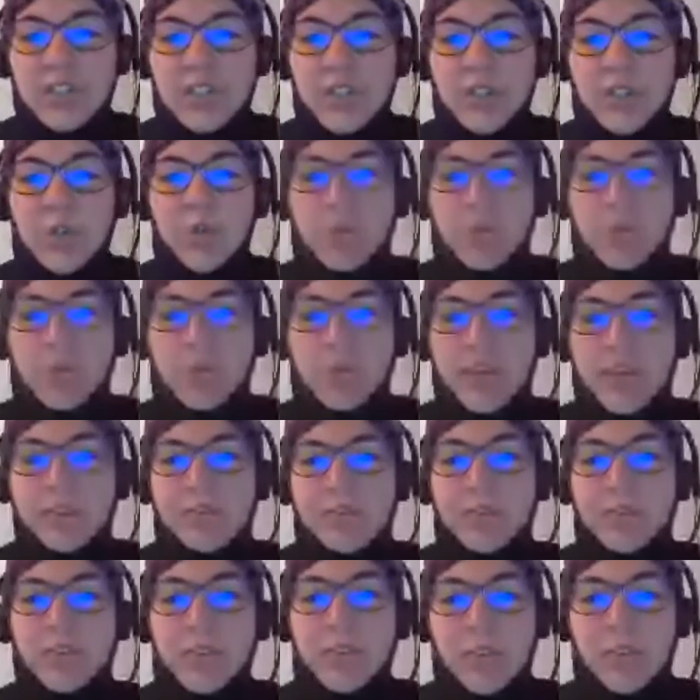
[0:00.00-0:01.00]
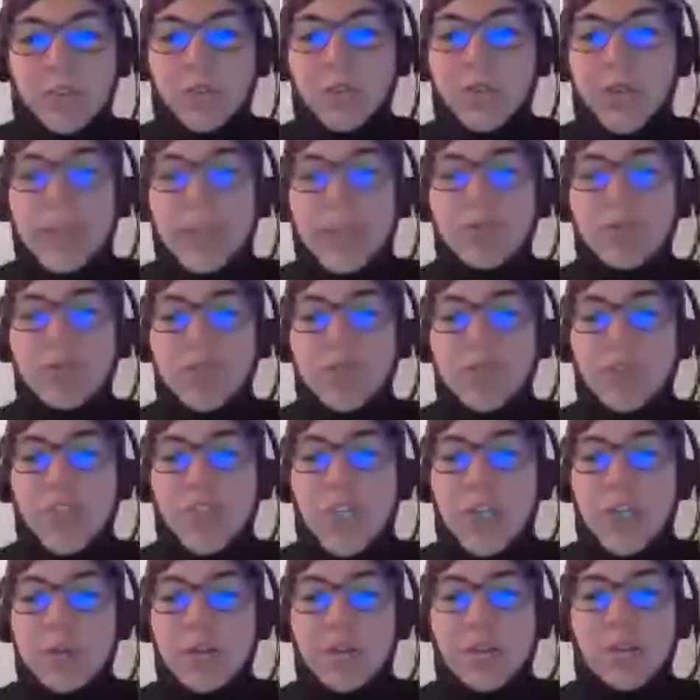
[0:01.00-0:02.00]
you can use
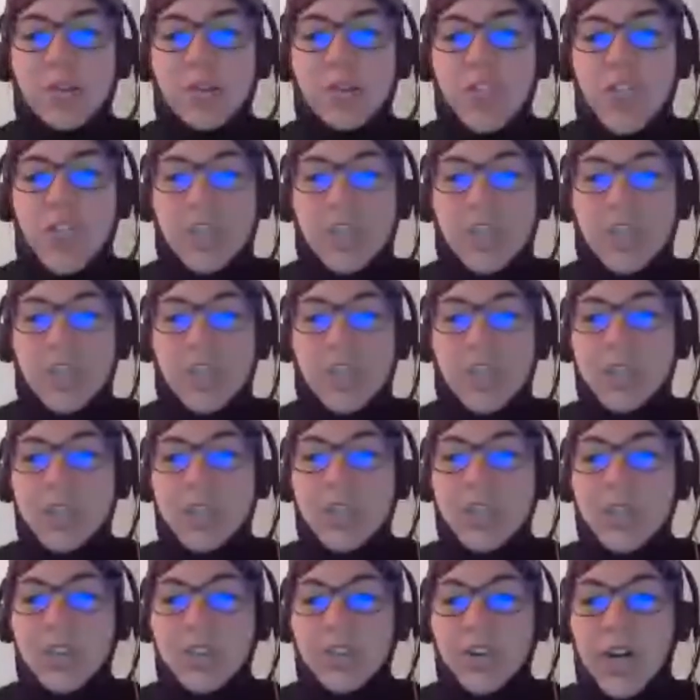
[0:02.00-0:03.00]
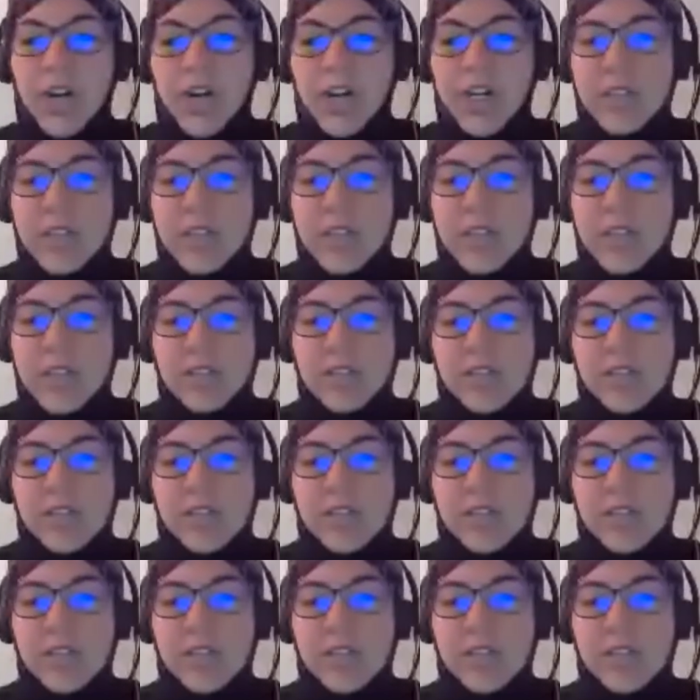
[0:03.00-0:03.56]
the chat option in the right,